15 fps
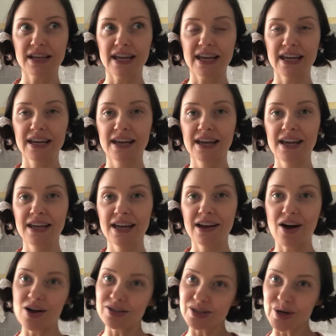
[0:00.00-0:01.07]
like
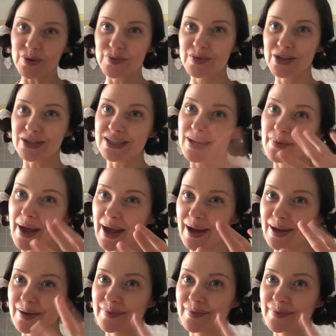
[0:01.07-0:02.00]
also. So see you back.